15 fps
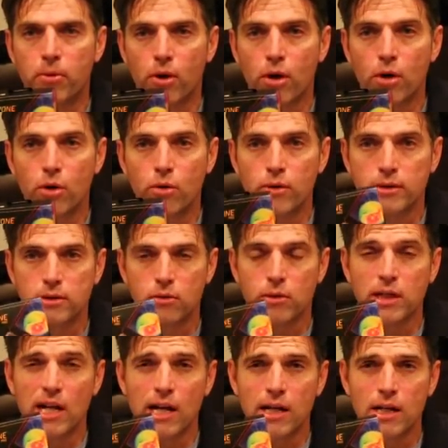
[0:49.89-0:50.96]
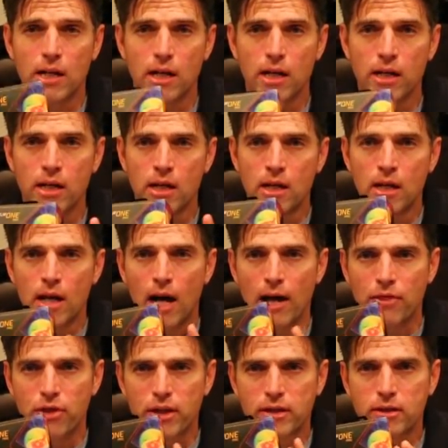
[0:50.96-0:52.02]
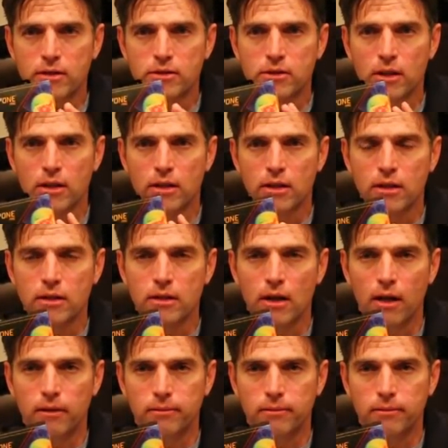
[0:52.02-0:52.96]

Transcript: Pro is $399. I think there's a